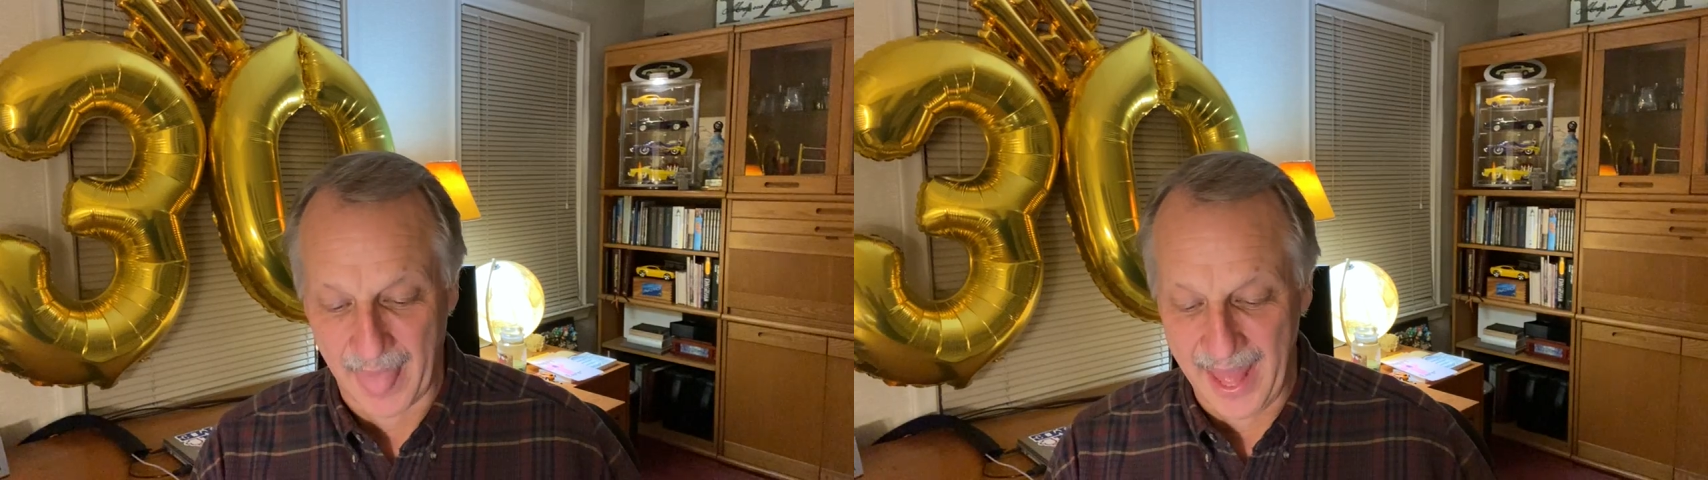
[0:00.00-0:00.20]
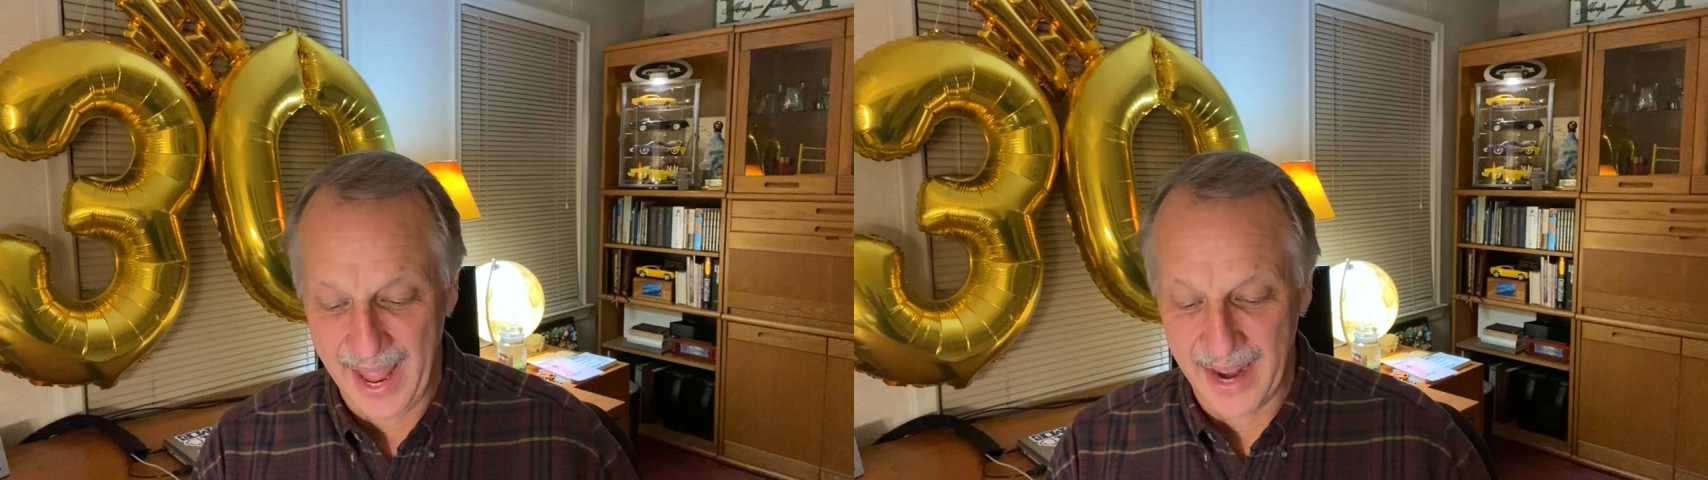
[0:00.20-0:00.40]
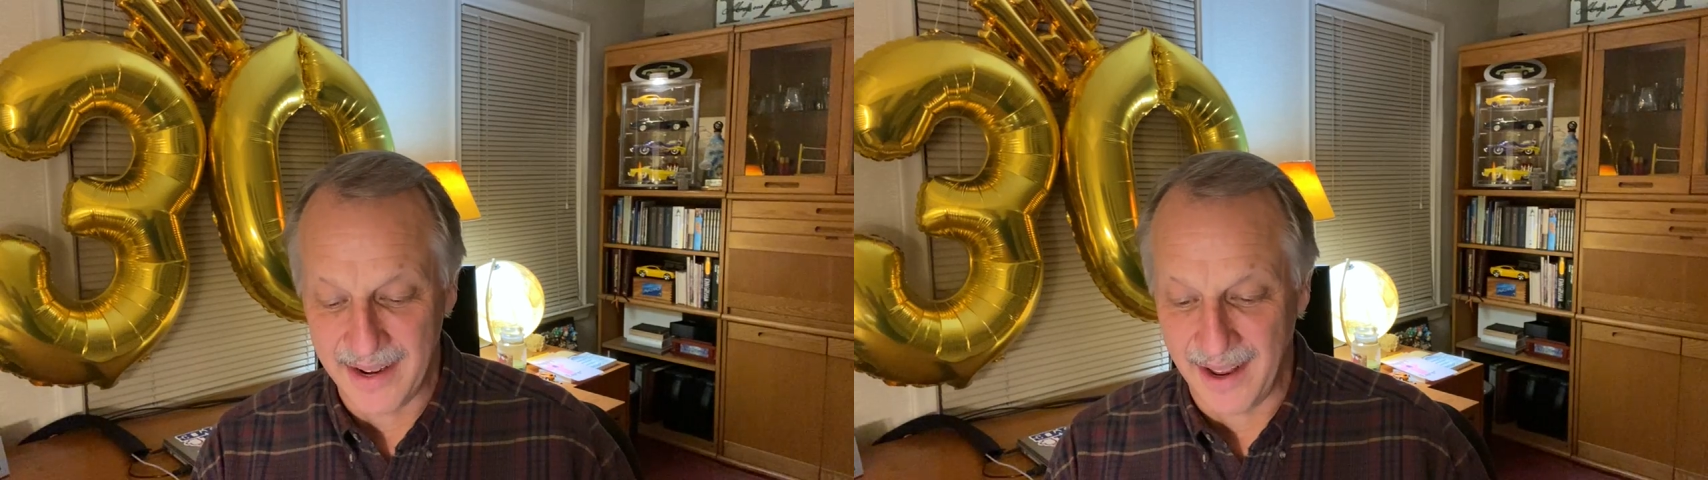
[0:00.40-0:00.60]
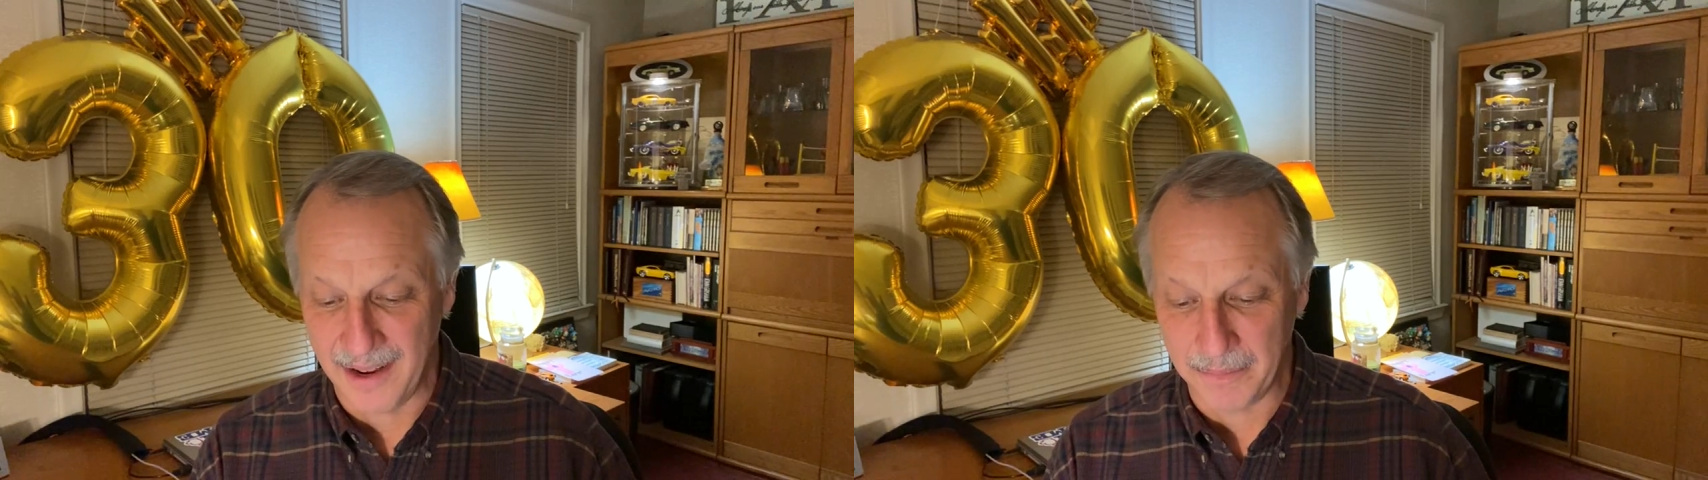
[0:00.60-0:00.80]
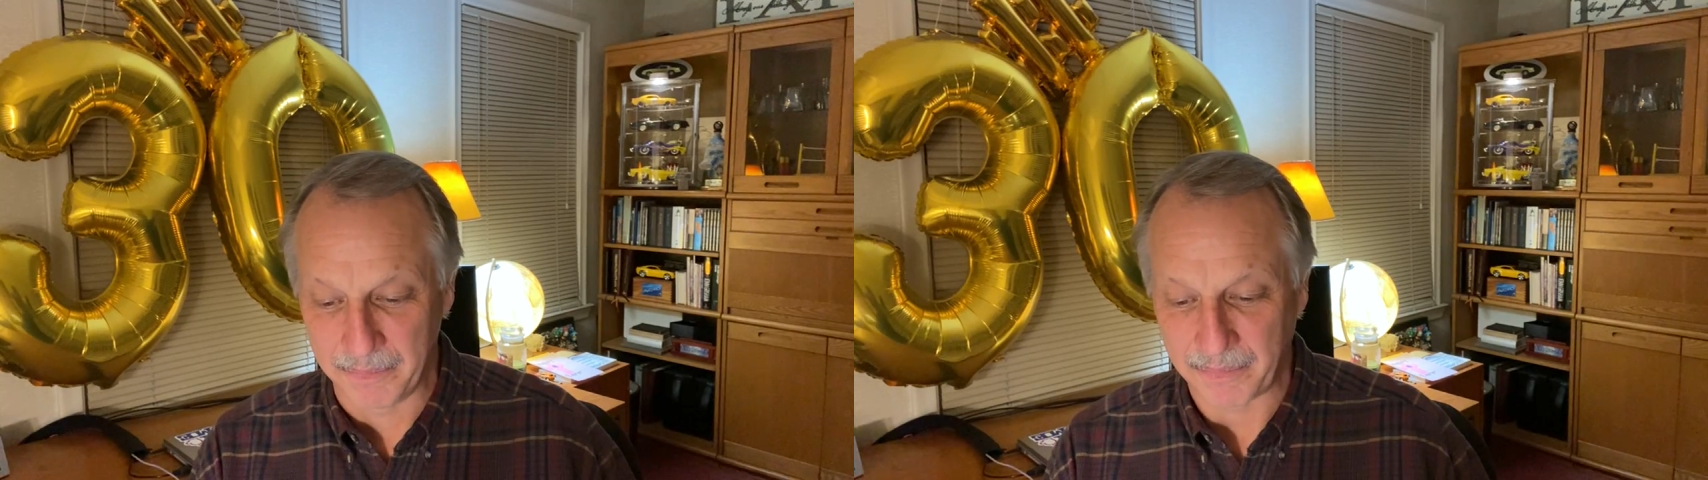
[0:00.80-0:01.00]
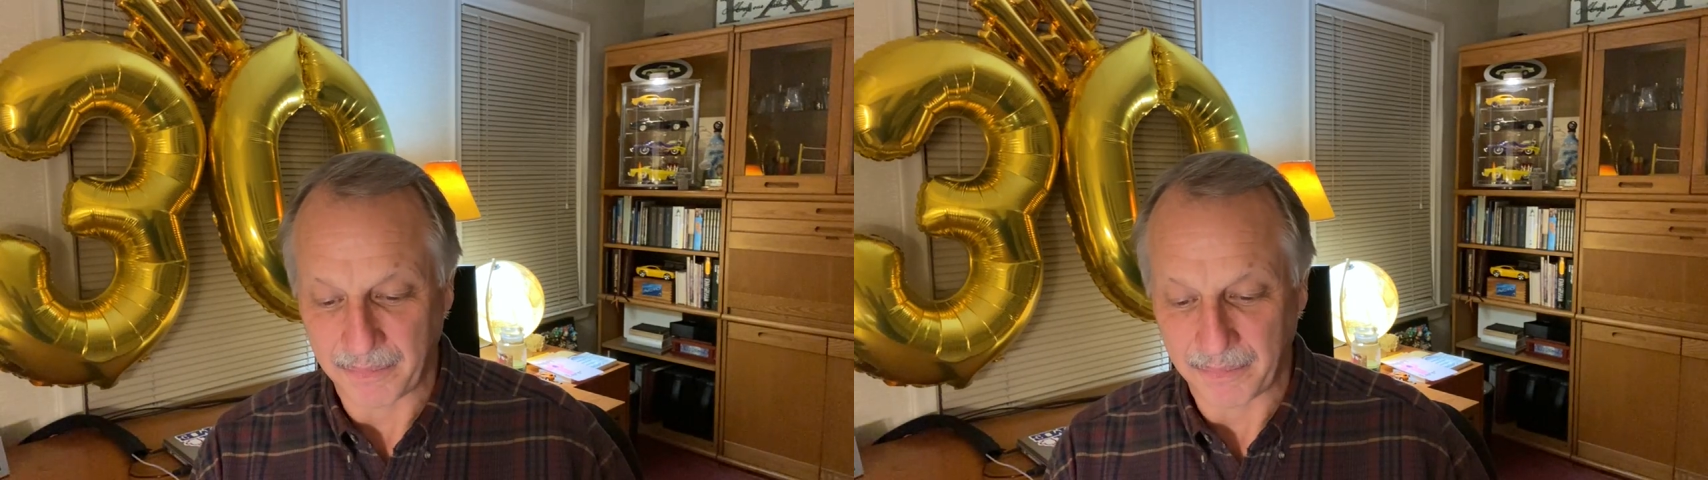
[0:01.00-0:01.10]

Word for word: and um,